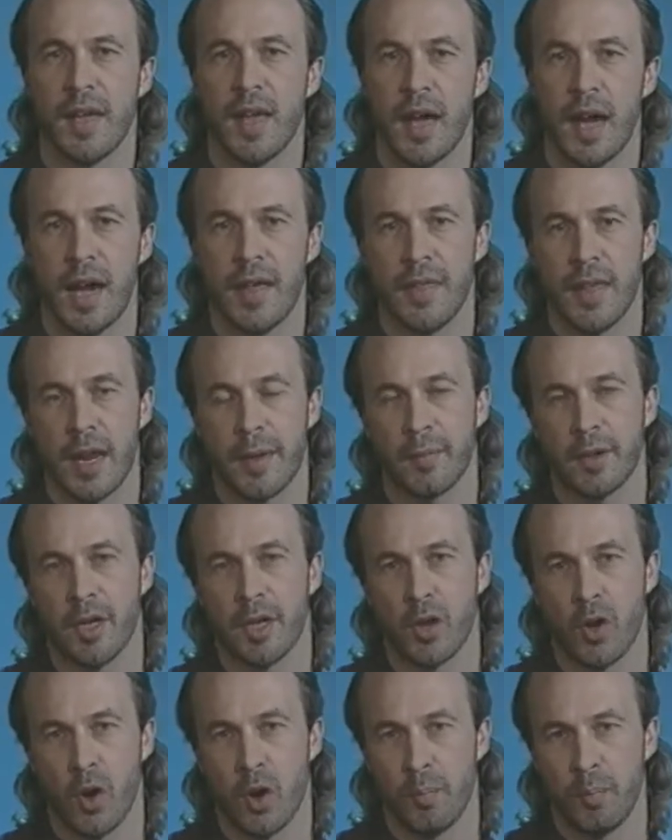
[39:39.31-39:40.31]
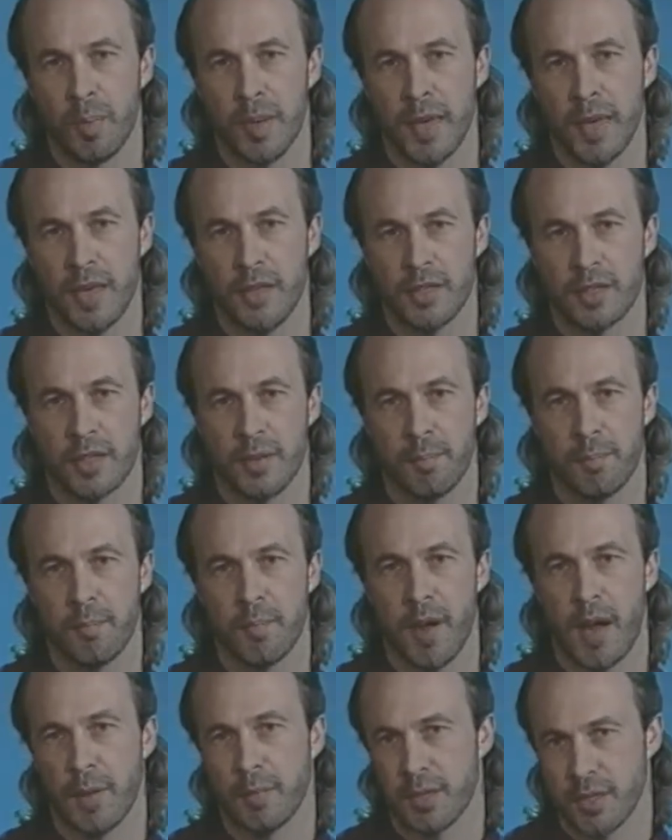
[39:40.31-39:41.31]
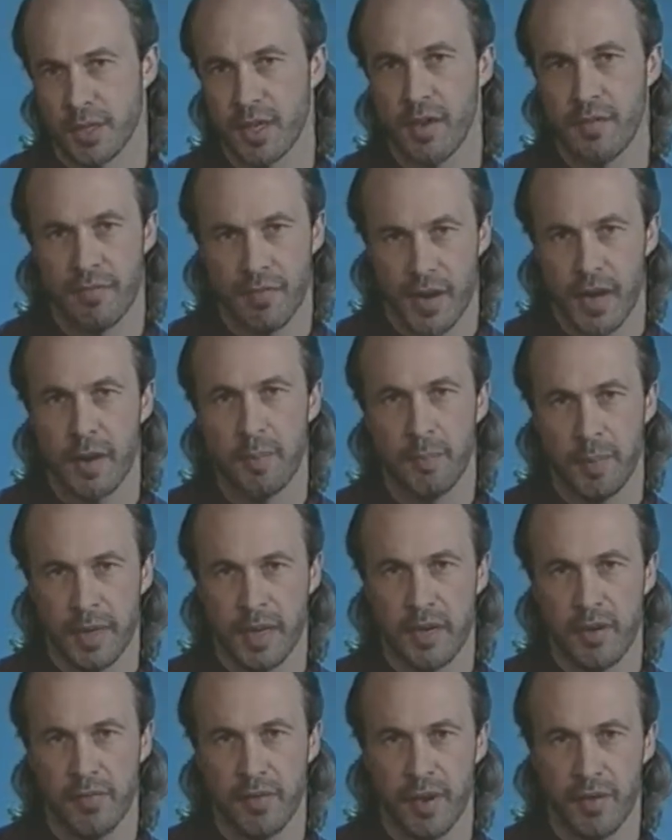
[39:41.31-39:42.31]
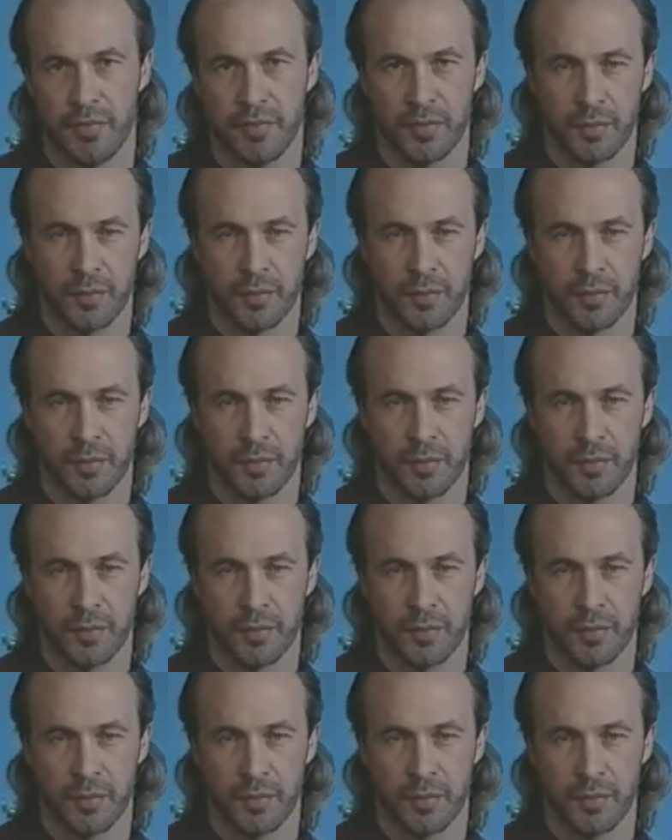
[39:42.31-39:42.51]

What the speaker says: And then I'm going to go and play I'm just going to find a picking riff.